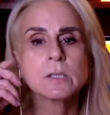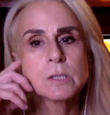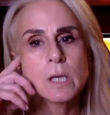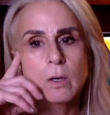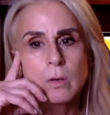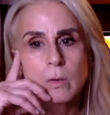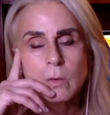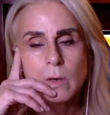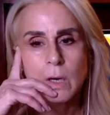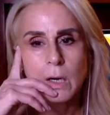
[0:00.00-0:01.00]

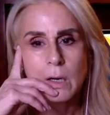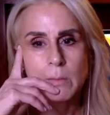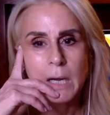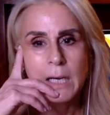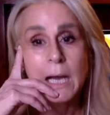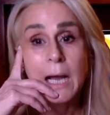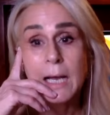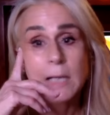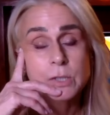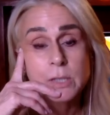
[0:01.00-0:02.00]
So I
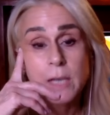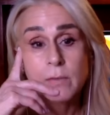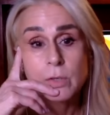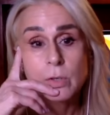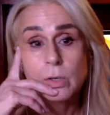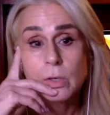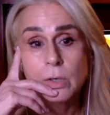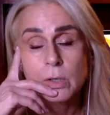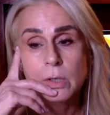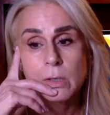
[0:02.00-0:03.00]
actually haven't
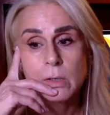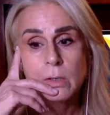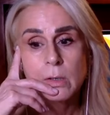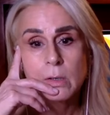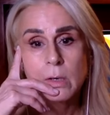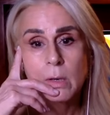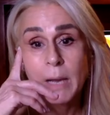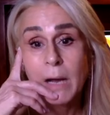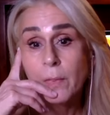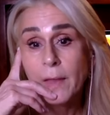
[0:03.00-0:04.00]
heard
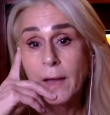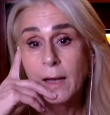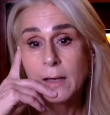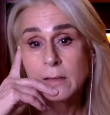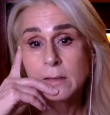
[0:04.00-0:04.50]
about that.